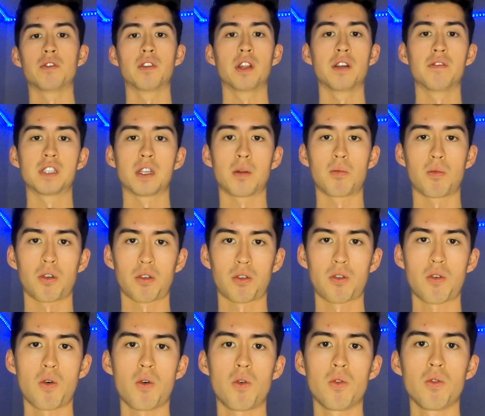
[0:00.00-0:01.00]
you live somewhere
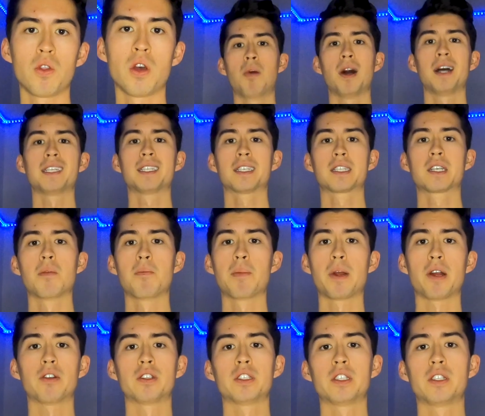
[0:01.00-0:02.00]
cold. But
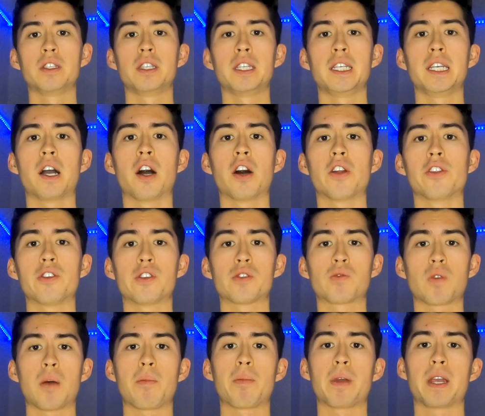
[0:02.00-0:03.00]
compared to the other
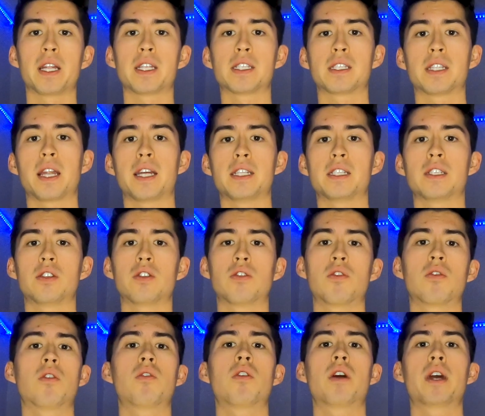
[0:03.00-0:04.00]
sweatpants that I
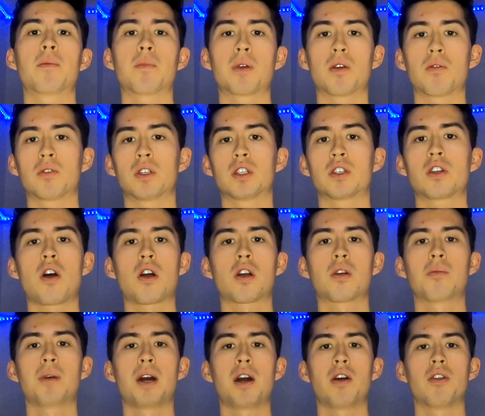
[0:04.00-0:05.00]
still am going to talk
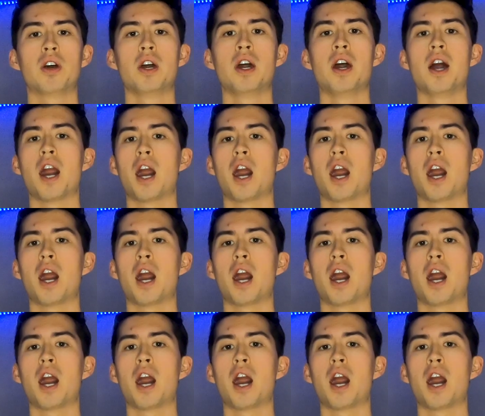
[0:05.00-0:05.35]
about,